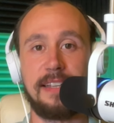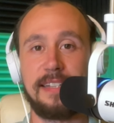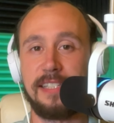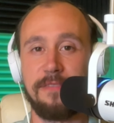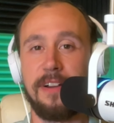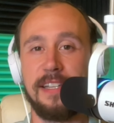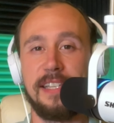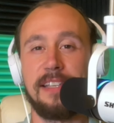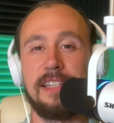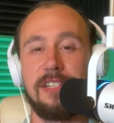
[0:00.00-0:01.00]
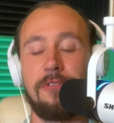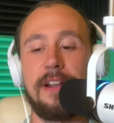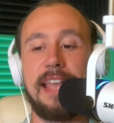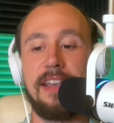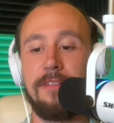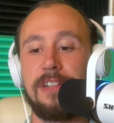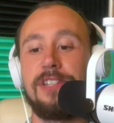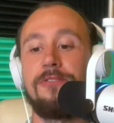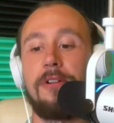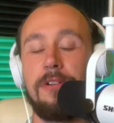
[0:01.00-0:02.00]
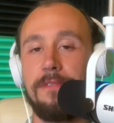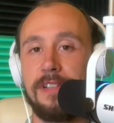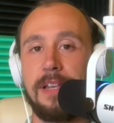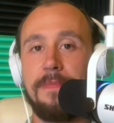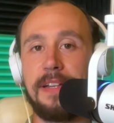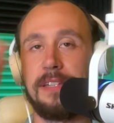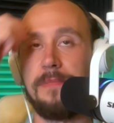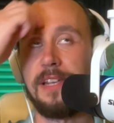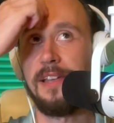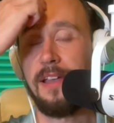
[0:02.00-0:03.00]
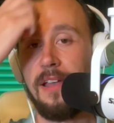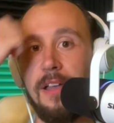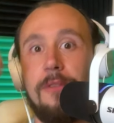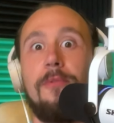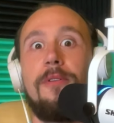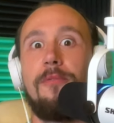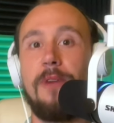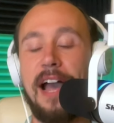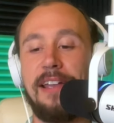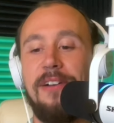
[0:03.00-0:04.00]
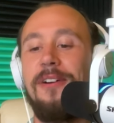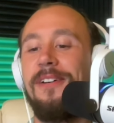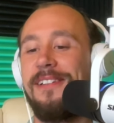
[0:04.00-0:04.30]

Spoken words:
Like that's a very silly story that you have to struggle for something to be worthwhile.